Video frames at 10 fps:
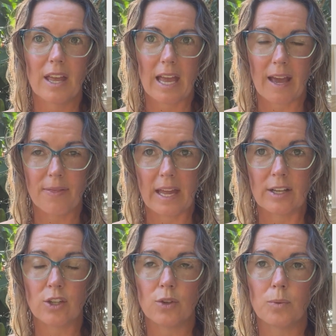and
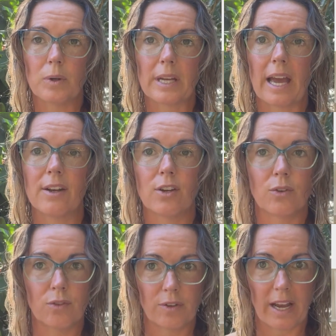then you will get
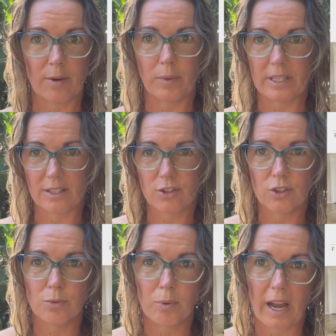notified when
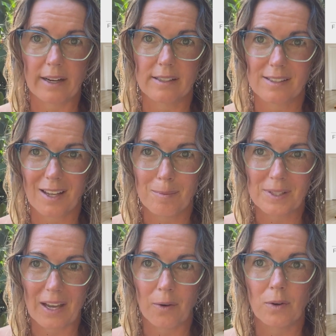each new practice
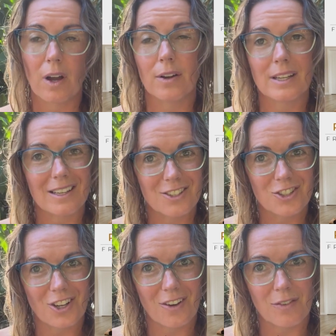comes out on
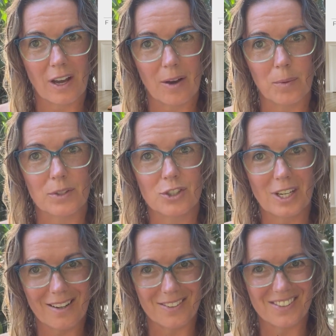each of our
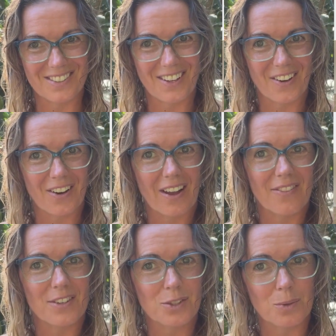channels here
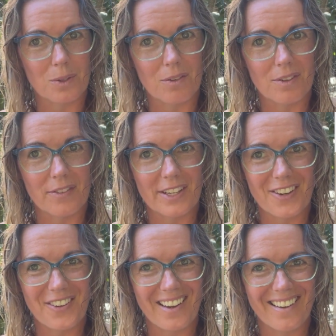at the School of Living
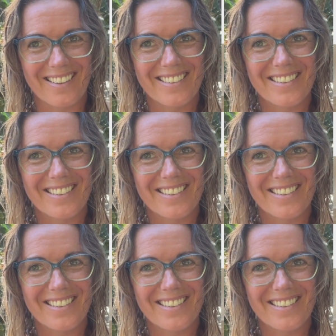Yoga.